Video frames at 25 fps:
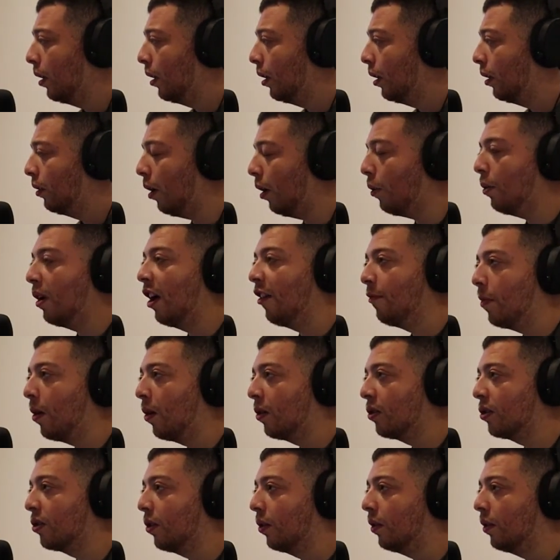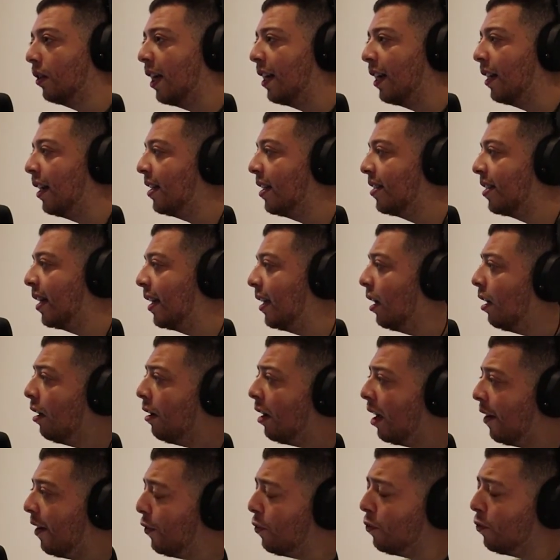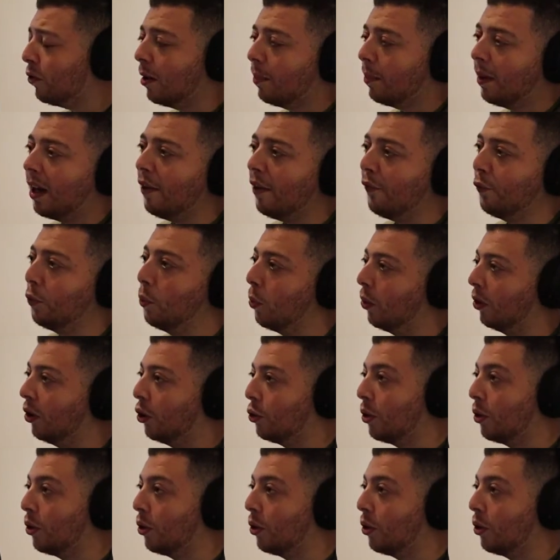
don't have masks on, and they say if you're on the platform or on the